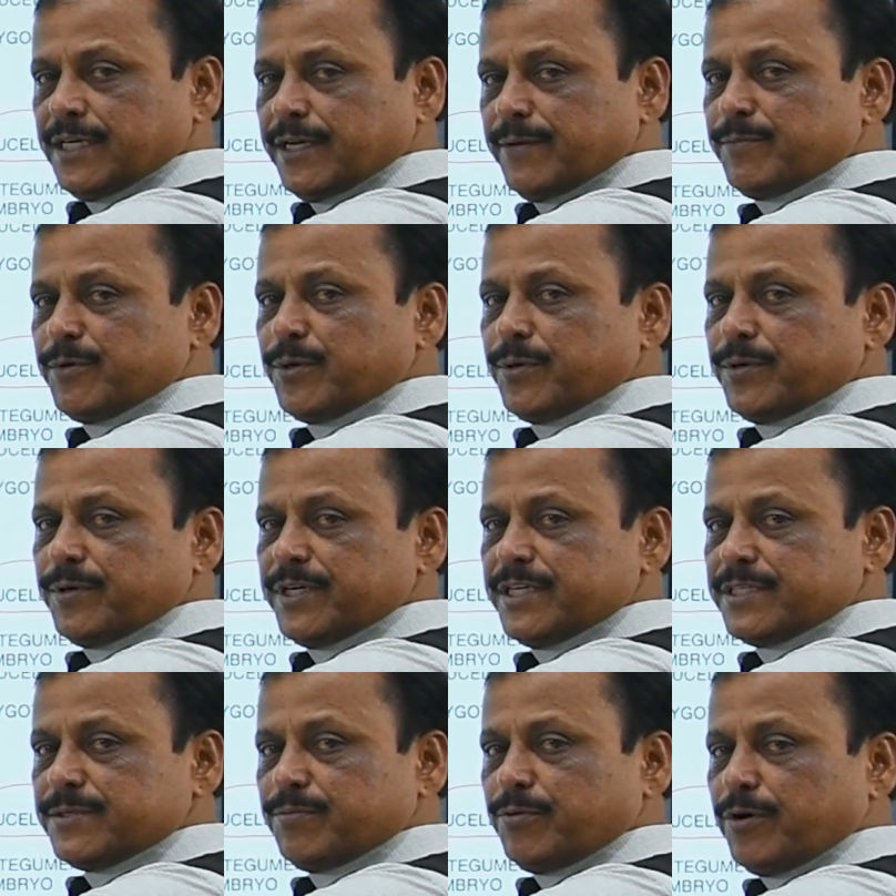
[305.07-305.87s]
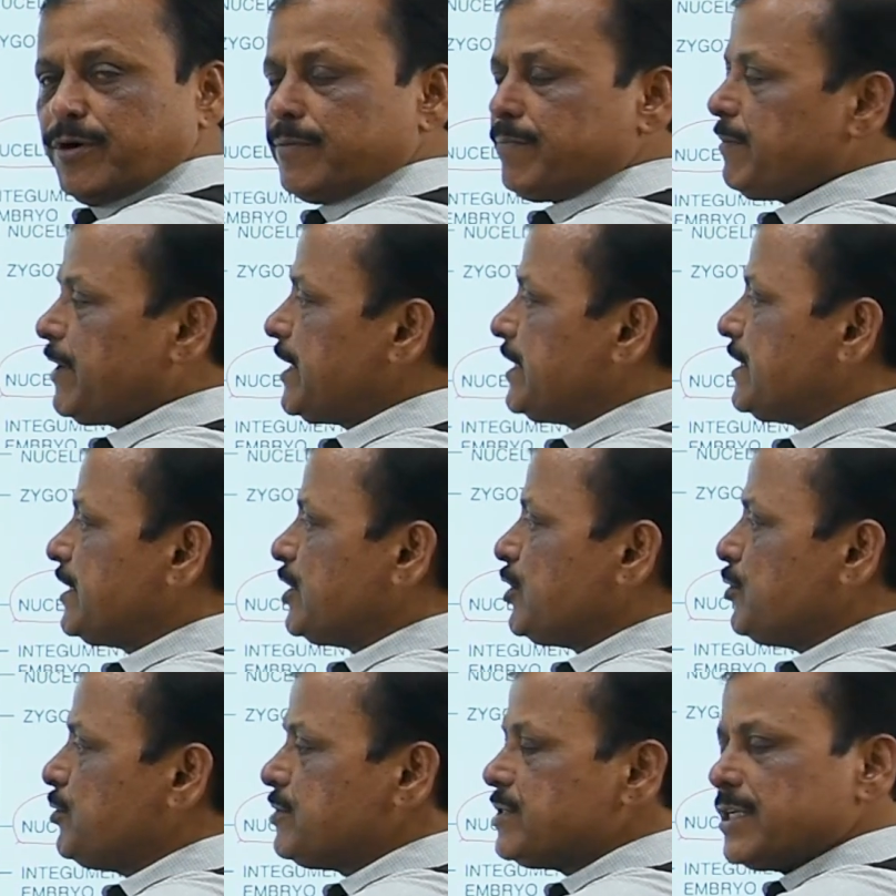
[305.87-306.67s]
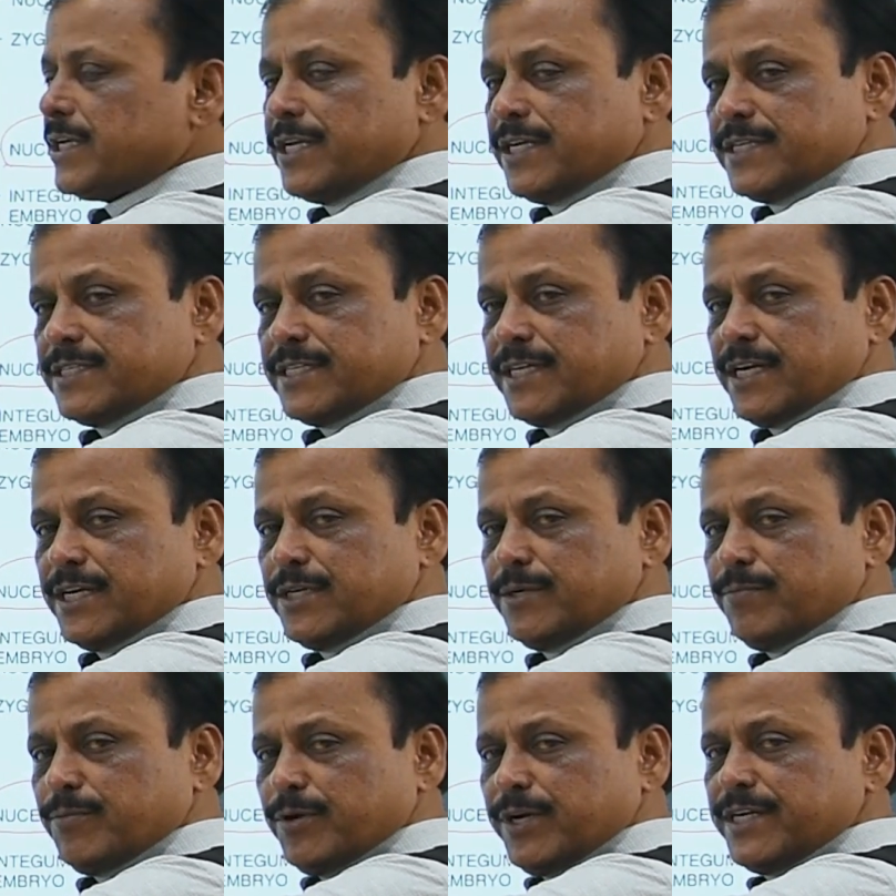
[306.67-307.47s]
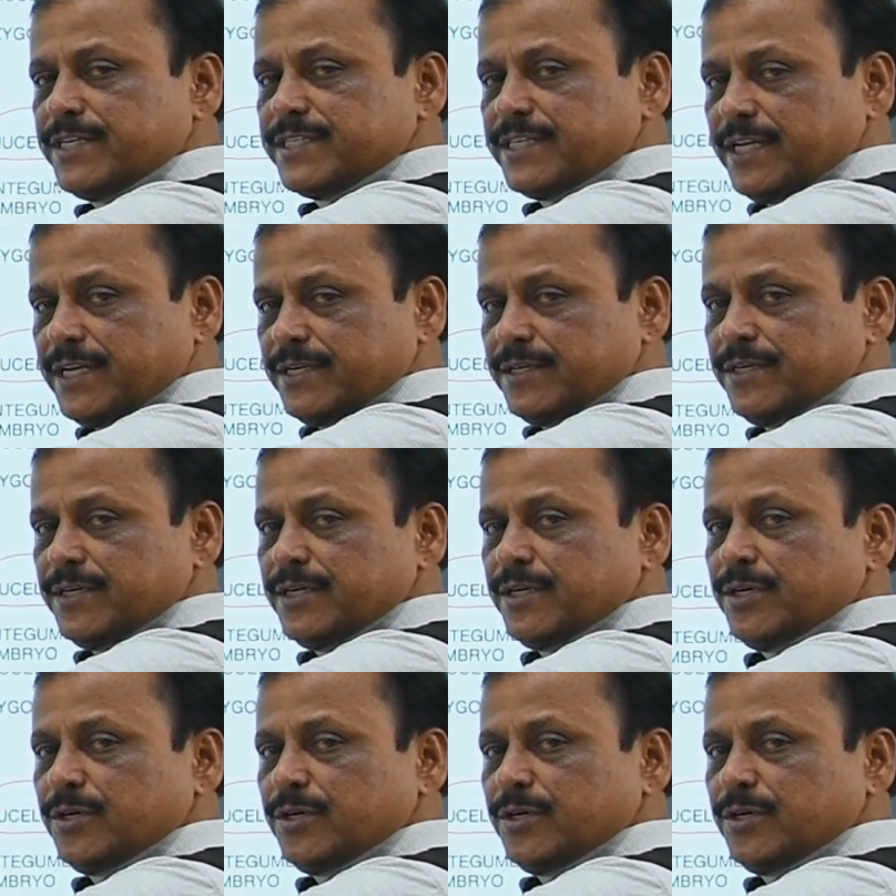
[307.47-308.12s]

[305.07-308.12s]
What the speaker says: embryo is formed by the nucellar cell, diploid cell,